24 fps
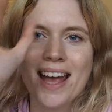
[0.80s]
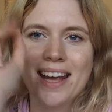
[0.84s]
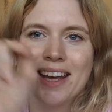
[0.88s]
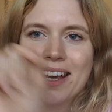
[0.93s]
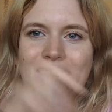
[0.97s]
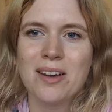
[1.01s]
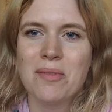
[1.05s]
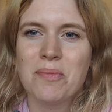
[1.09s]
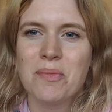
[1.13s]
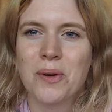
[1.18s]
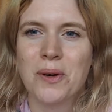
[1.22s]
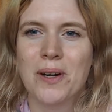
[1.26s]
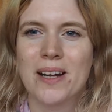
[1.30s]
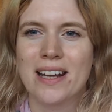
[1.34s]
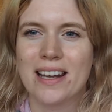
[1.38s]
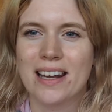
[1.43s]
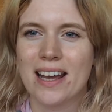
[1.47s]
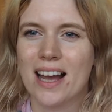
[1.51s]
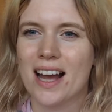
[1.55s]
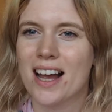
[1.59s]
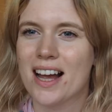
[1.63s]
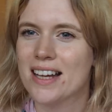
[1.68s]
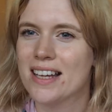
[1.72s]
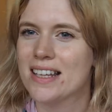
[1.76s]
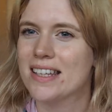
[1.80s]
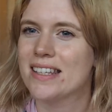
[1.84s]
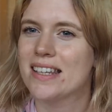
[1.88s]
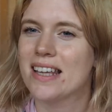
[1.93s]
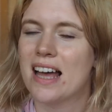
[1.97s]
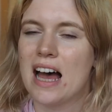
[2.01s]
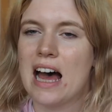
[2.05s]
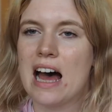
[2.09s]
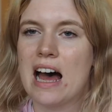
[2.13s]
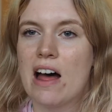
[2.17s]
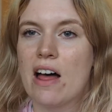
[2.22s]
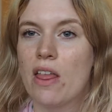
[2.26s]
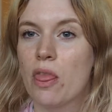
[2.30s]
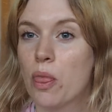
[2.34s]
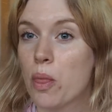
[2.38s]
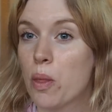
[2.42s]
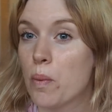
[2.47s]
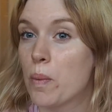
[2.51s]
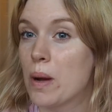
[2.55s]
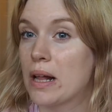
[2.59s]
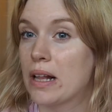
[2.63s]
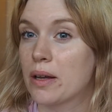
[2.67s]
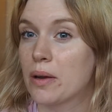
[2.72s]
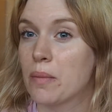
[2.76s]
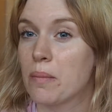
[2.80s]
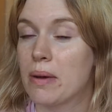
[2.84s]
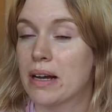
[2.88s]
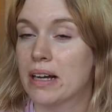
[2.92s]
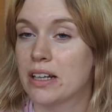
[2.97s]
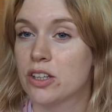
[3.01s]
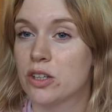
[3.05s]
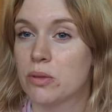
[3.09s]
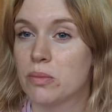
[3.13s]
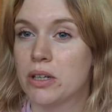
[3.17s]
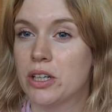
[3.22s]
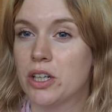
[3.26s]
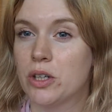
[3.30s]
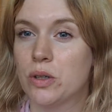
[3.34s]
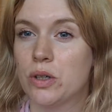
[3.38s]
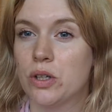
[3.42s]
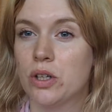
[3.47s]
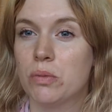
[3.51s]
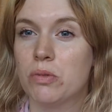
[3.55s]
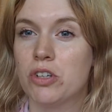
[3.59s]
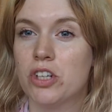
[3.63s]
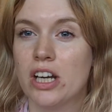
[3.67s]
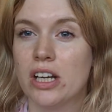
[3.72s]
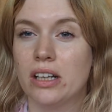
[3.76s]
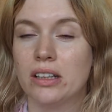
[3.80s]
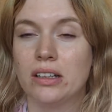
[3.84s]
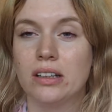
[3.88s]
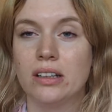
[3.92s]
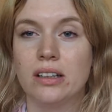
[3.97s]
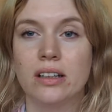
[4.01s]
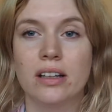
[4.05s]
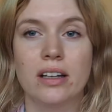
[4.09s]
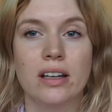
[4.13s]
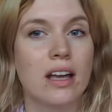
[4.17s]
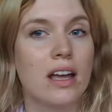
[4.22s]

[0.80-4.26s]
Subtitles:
Good morning guys and welcome back to my YouTube channel.